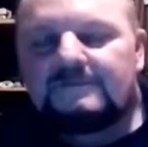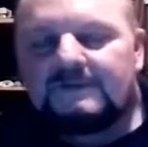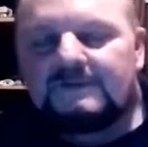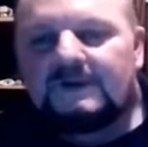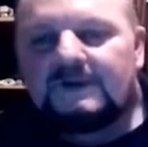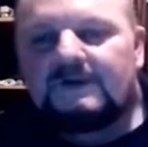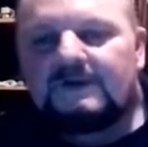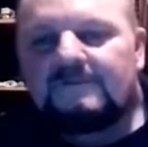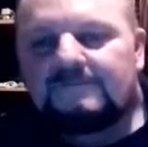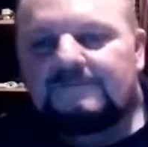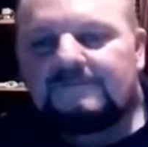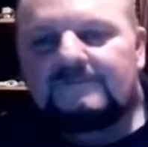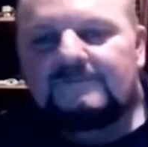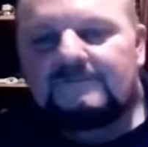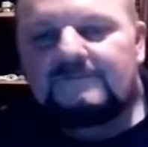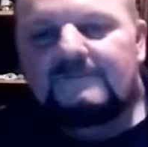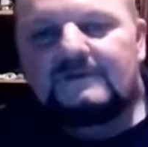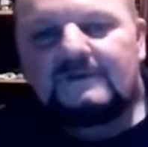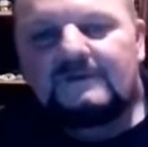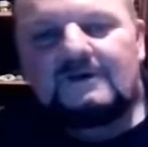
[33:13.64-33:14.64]

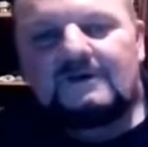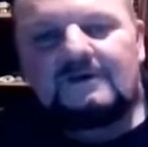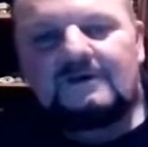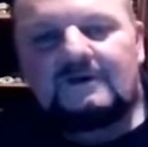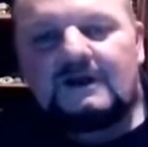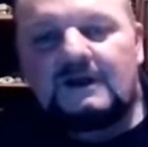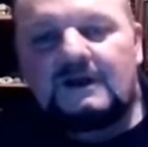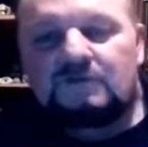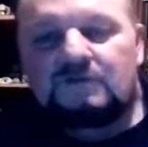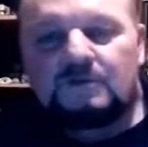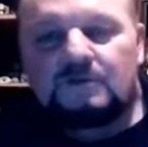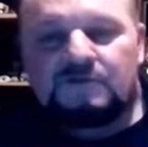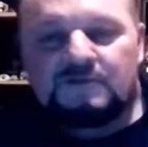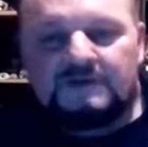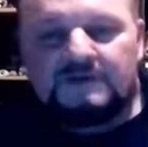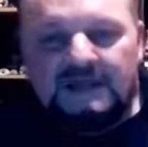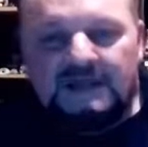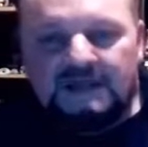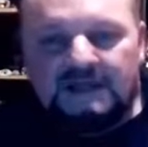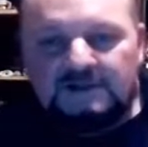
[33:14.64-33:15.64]
Yeah. Okay. So what
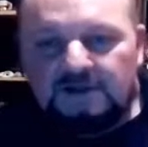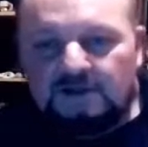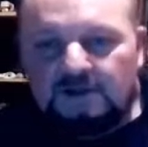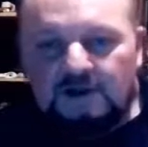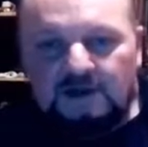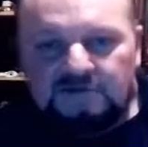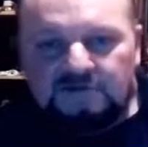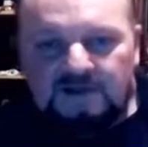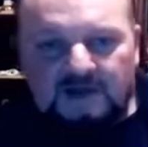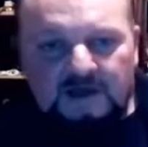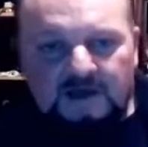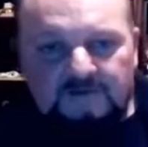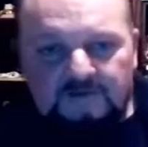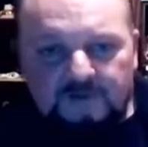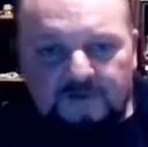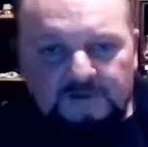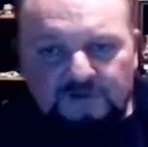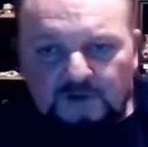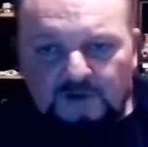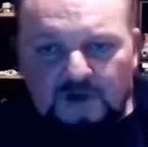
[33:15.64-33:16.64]
sort of gear do you guys have? I
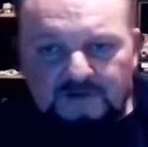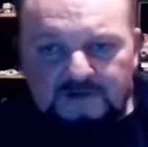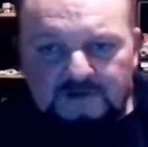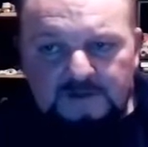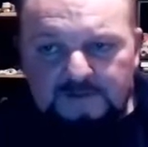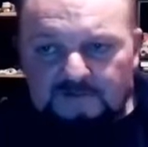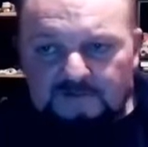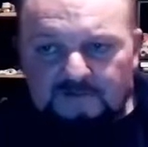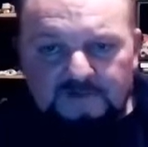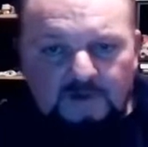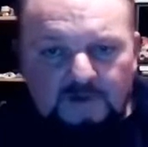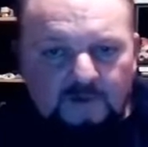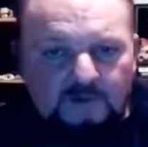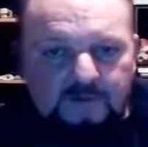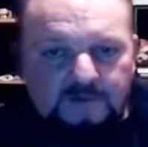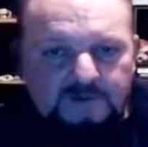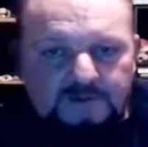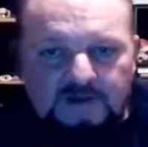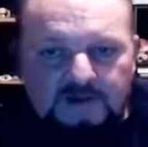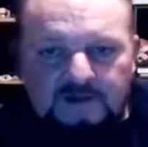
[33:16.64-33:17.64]
mean, do you have any bits of
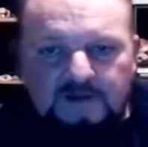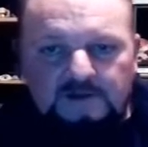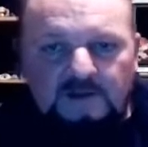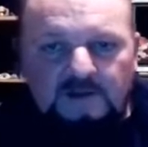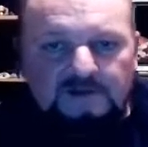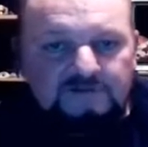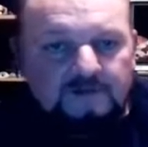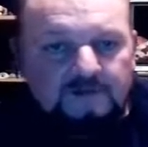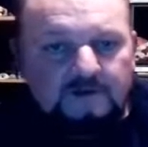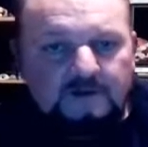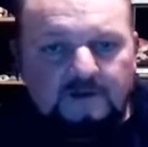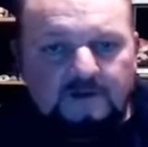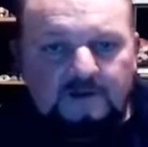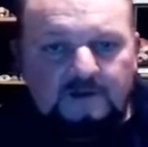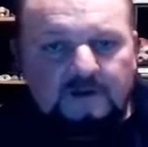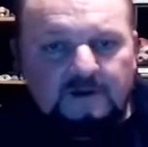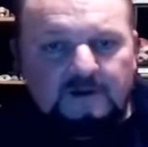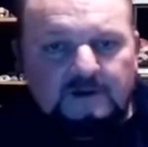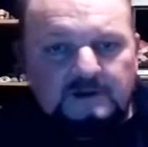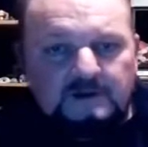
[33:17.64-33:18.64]
equipment that you
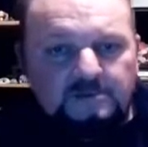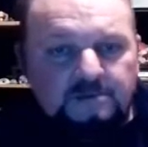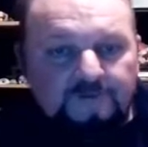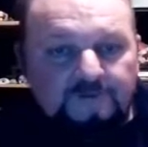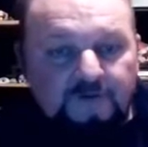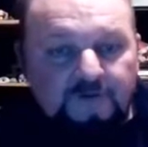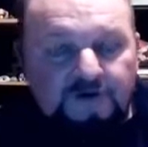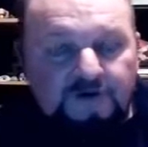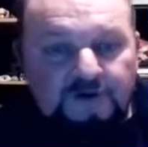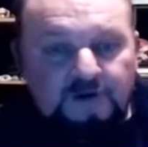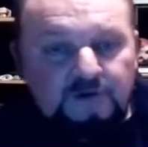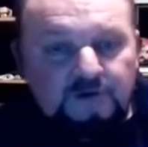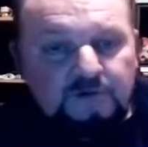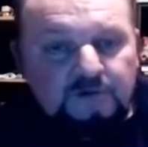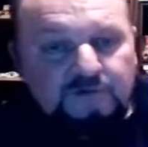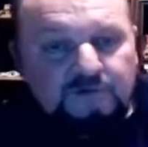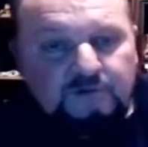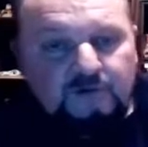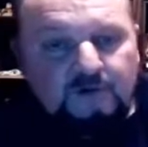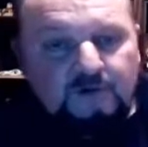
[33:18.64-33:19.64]
prefer to
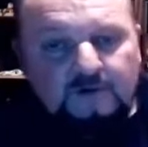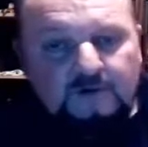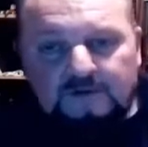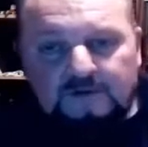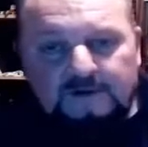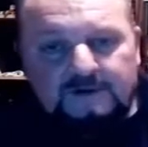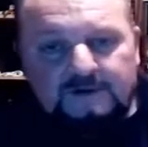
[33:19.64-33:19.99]
use, or?